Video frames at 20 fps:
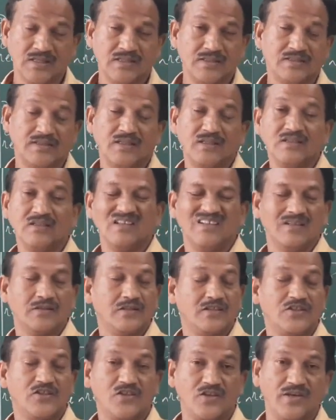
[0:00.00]
the
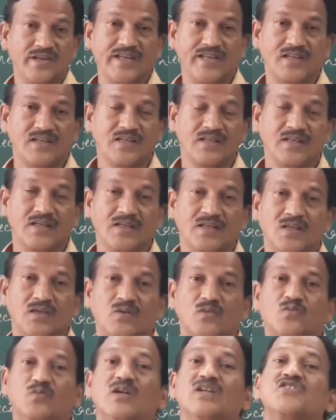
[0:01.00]
drawee
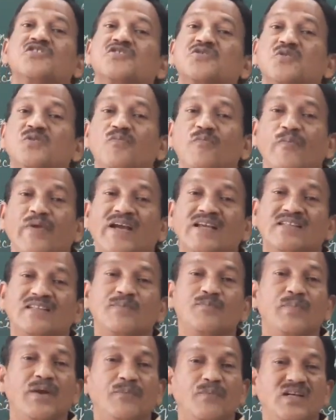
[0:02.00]
wants to make the
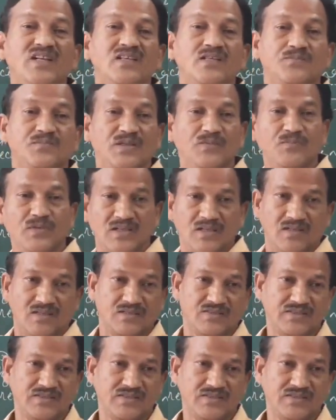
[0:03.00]
payment of the bill.